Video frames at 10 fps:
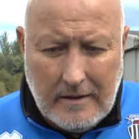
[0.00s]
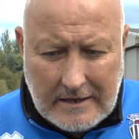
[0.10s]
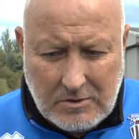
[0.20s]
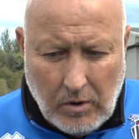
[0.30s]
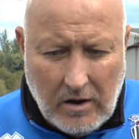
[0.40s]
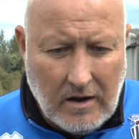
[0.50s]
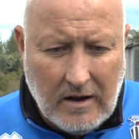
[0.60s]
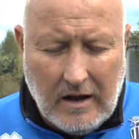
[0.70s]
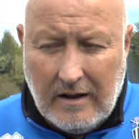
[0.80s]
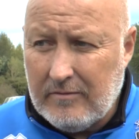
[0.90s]
That's what
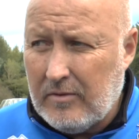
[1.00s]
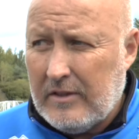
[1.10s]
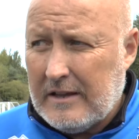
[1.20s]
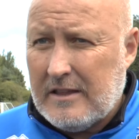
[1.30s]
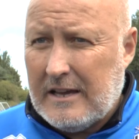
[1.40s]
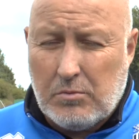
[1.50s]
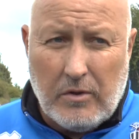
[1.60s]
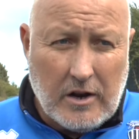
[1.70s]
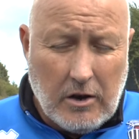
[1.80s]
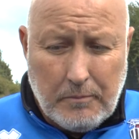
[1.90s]
I, that, that's
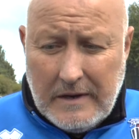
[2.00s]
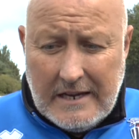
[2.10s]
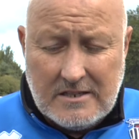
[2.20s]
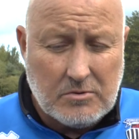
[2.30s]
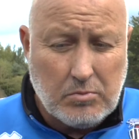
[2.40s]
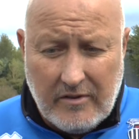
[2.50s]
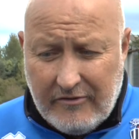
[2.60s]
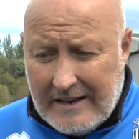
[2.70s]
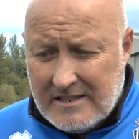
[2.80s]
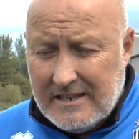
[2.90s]
what the club needs. That's what the
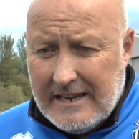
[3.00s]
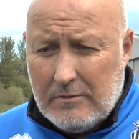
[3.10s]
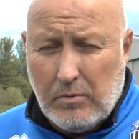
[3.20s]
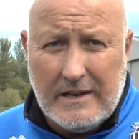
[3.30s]
fans need. We